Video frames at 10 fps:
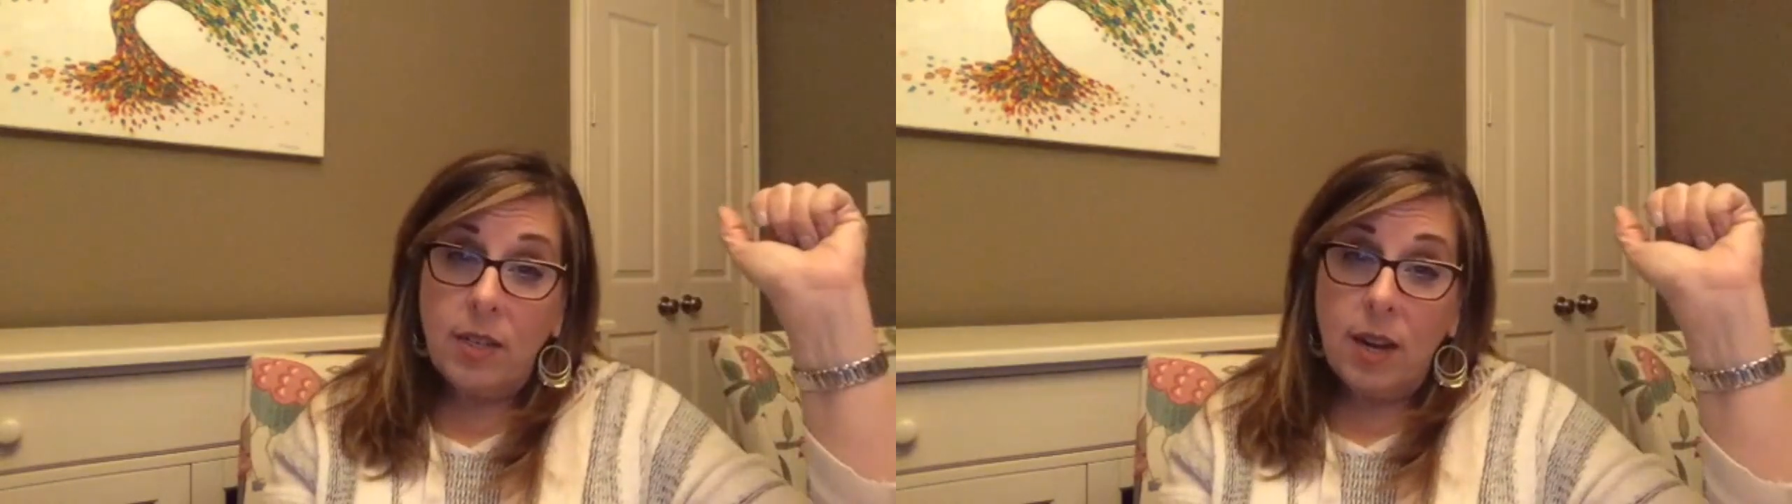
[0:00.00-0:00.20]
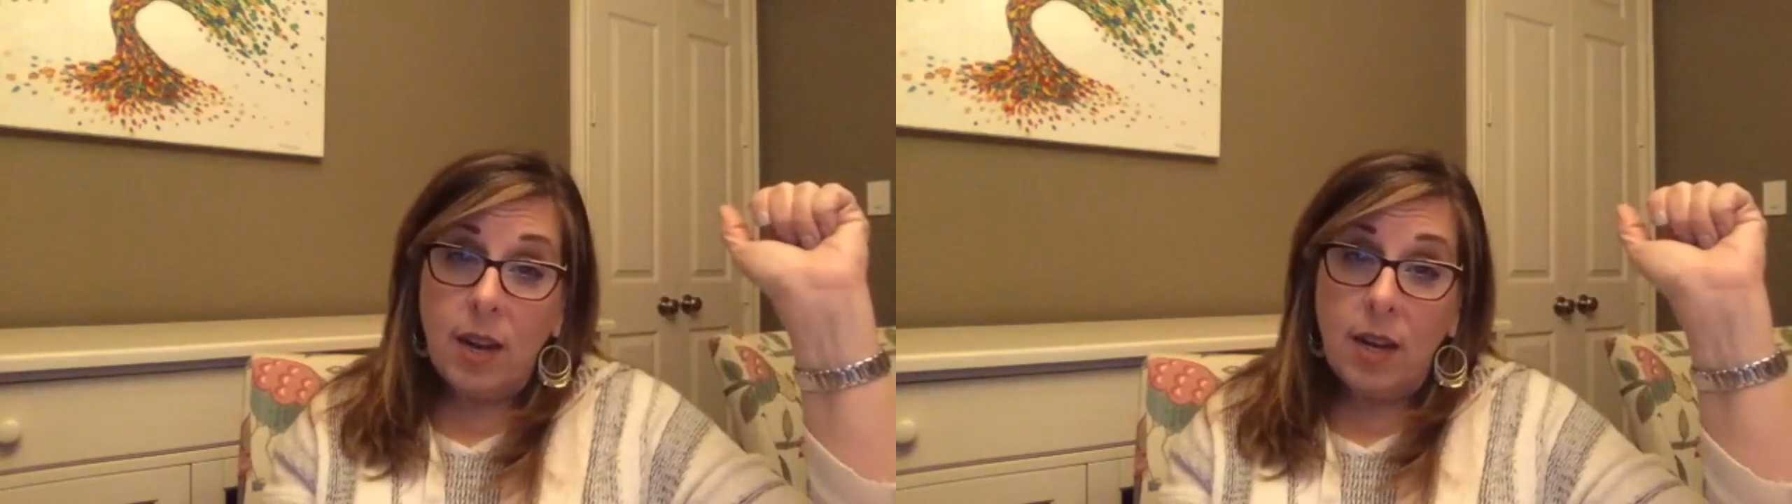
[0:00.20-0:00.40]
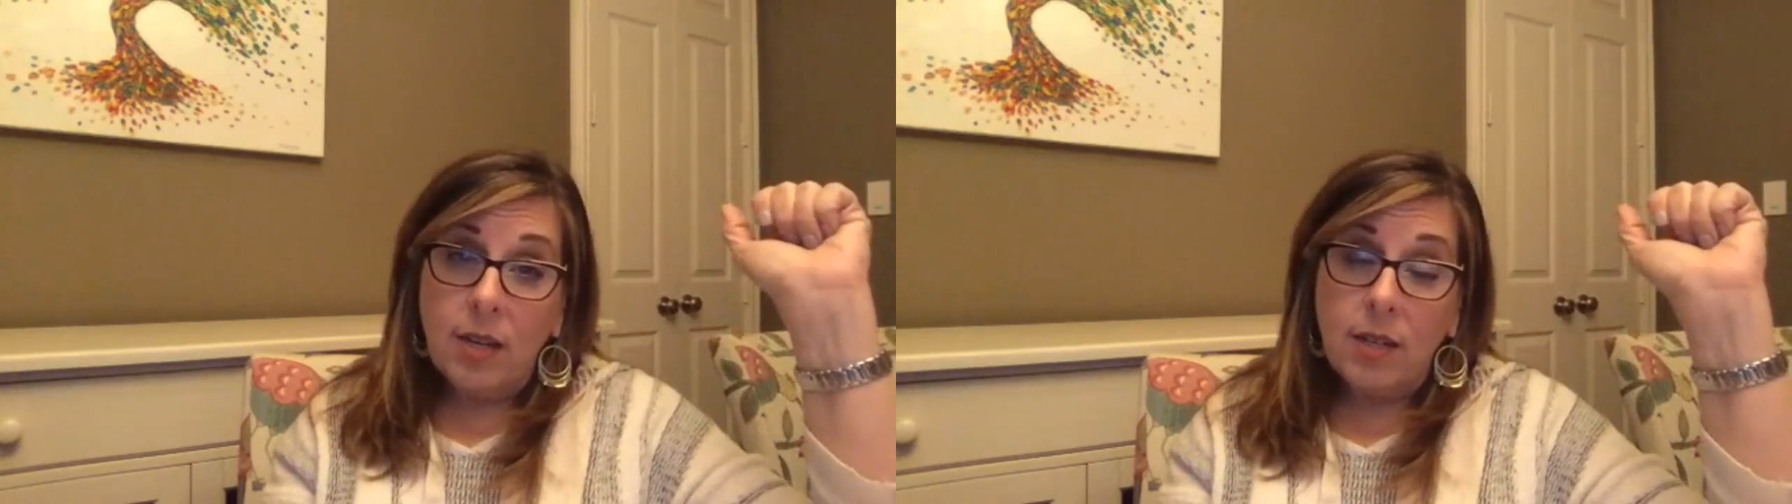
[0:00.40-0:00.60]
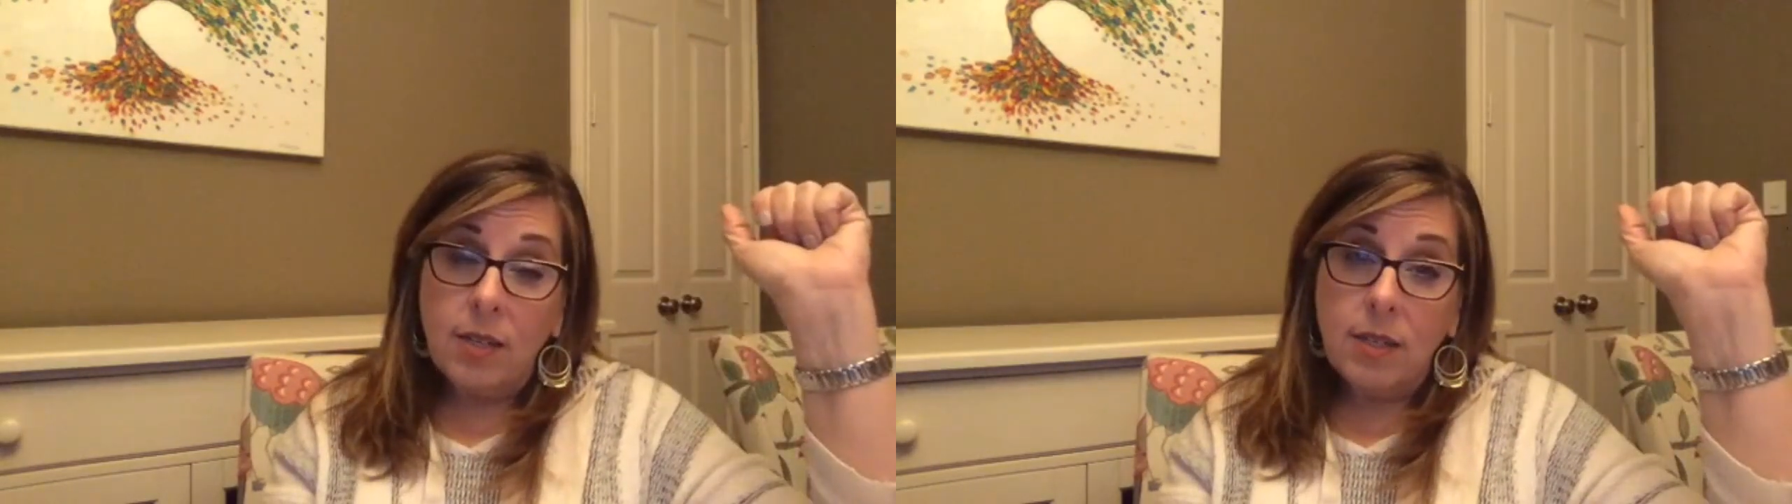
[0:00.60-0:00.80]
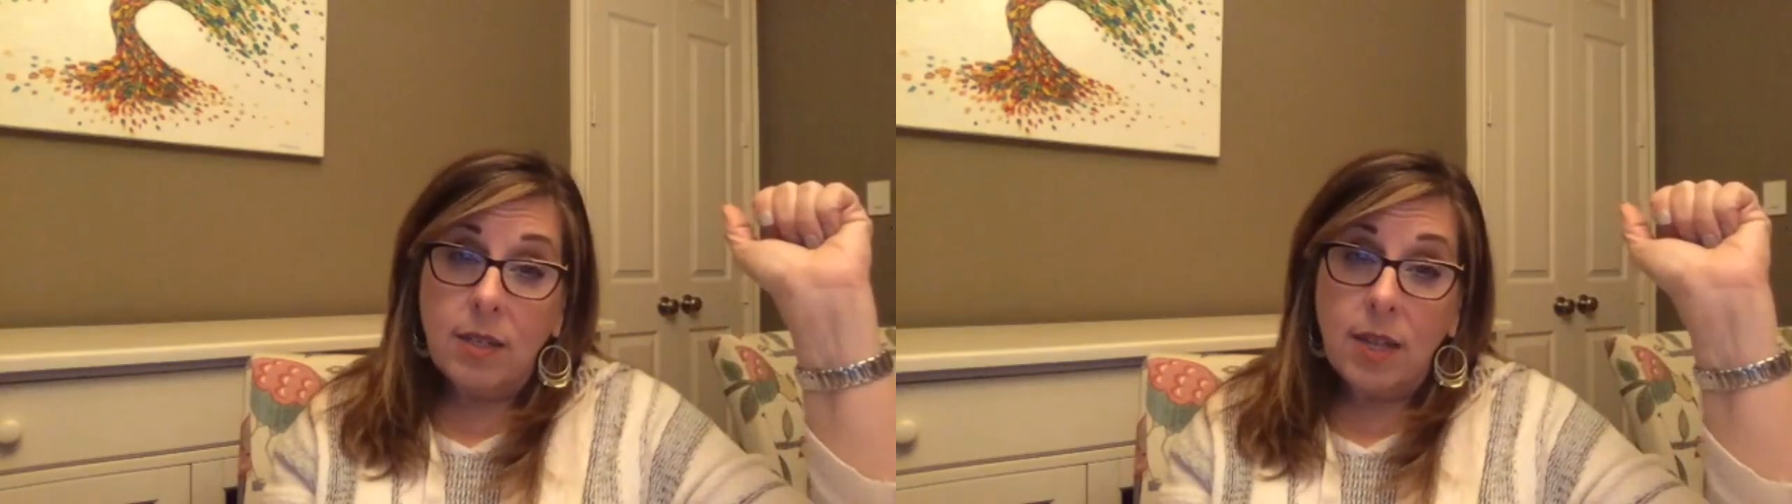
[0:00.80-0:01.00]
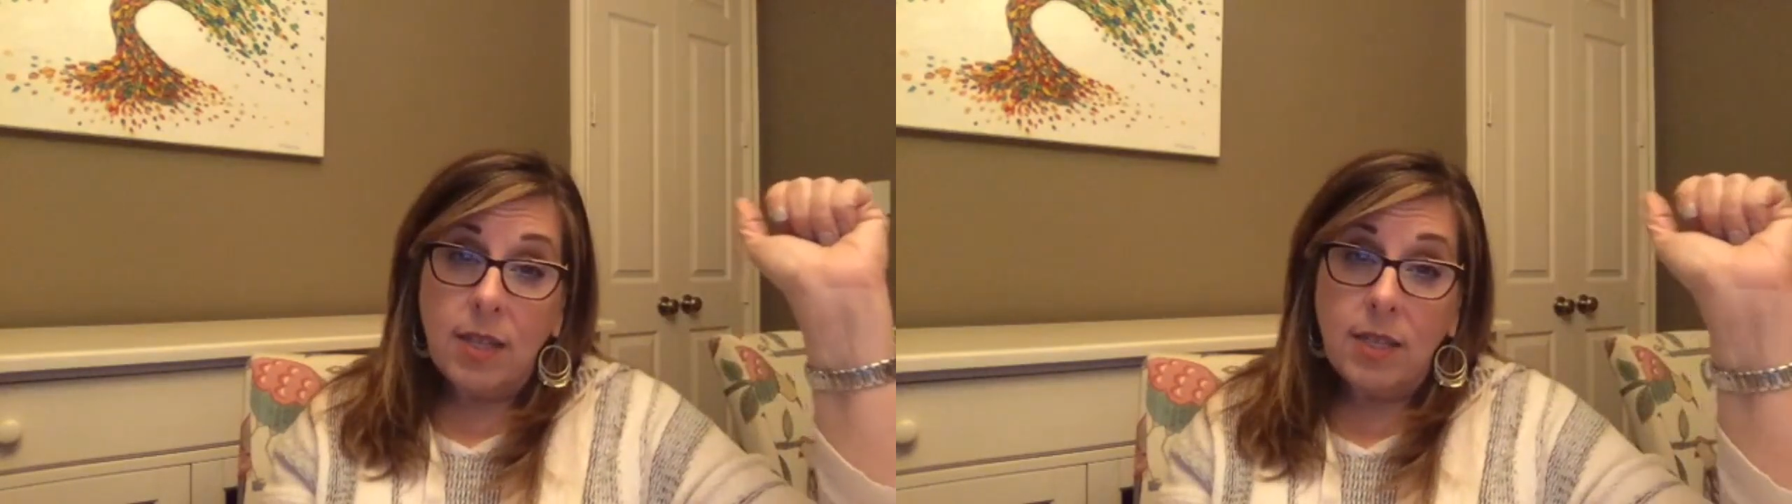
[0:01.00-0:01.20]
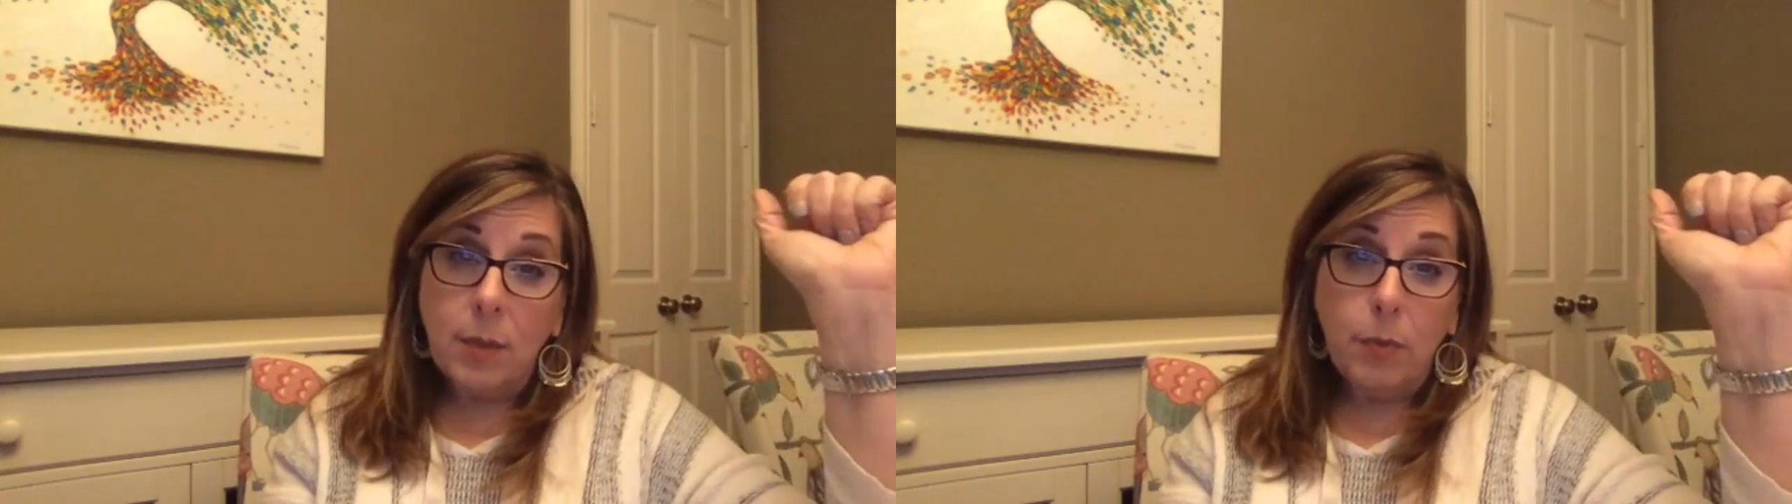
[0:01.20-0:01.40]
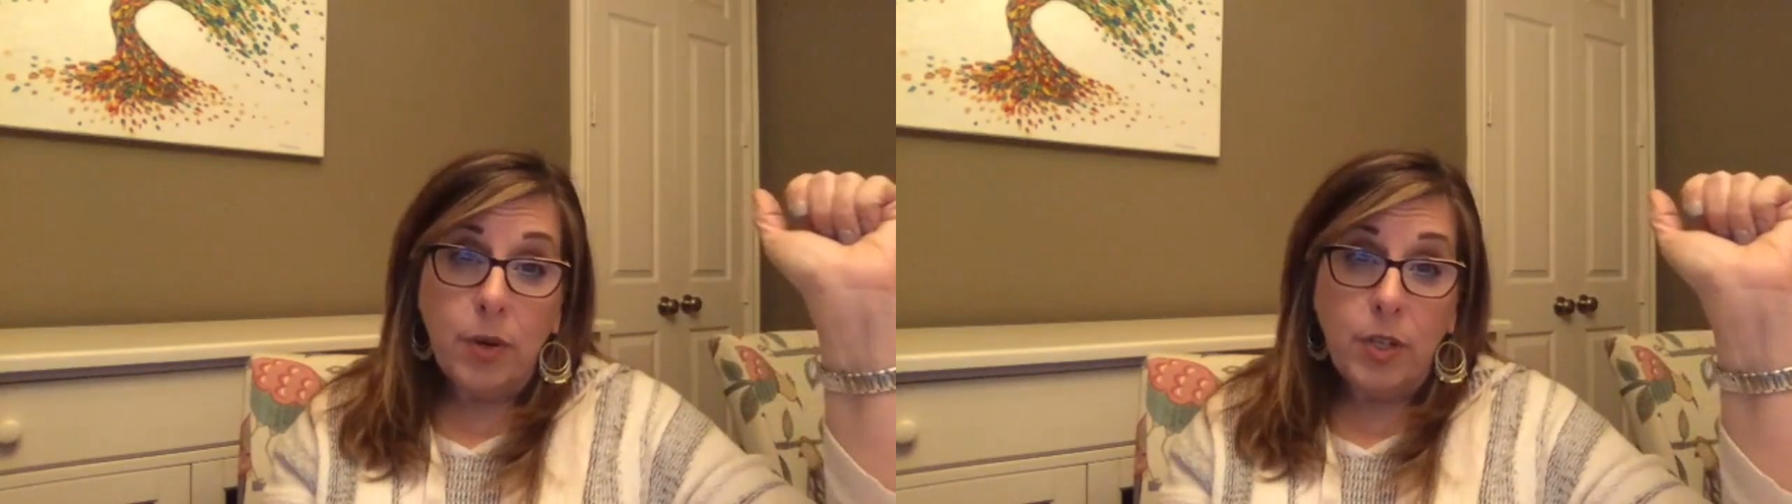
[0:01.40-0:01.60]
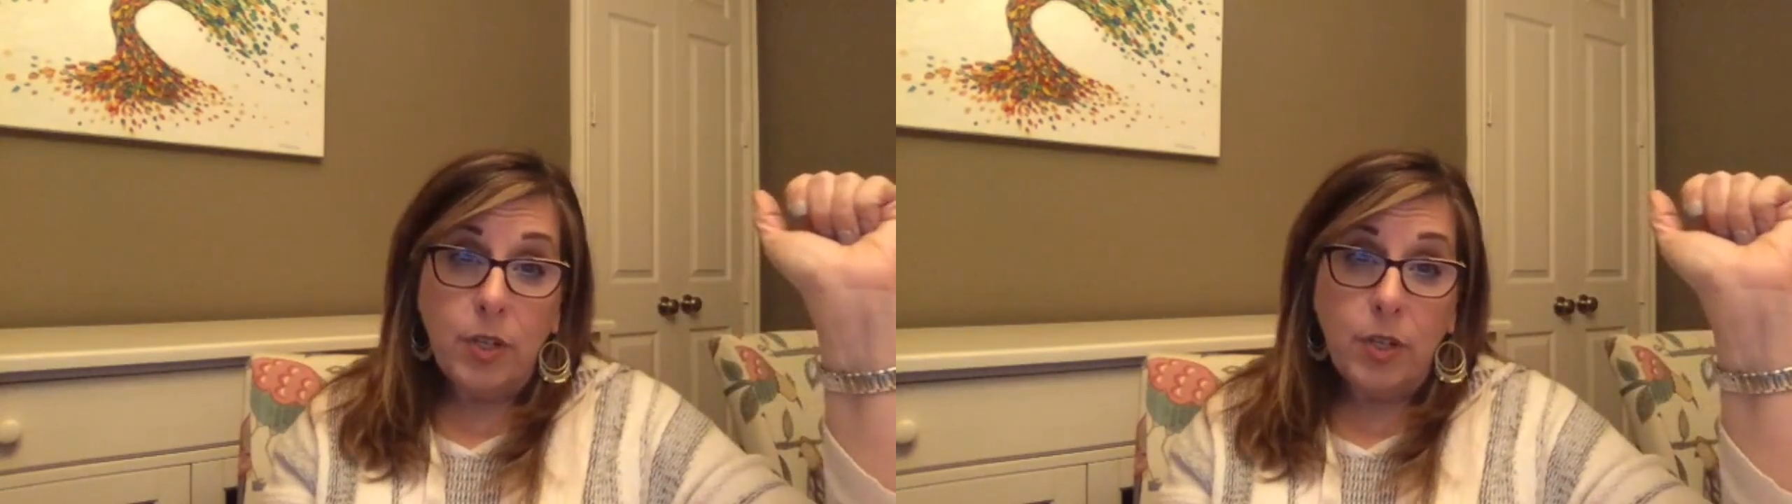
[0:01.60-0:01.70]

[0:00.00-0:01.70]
and let the separation